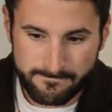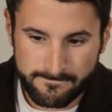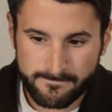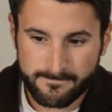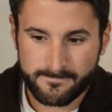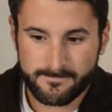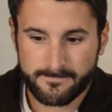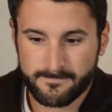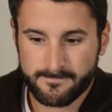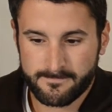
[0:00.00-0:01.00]

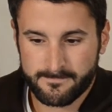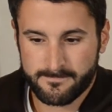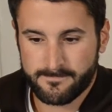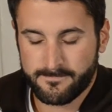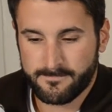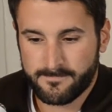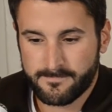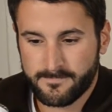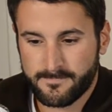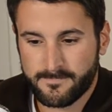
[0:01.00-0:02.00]

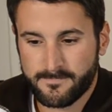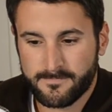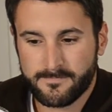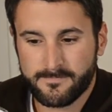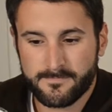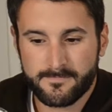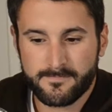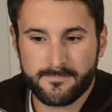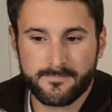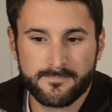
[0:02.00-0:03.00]

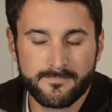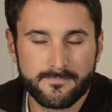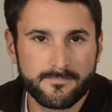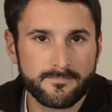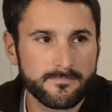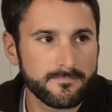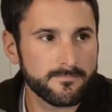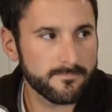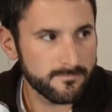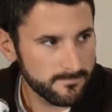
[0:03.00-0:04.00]

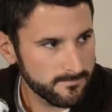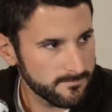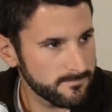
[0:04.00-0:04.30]
This person isn't speaking.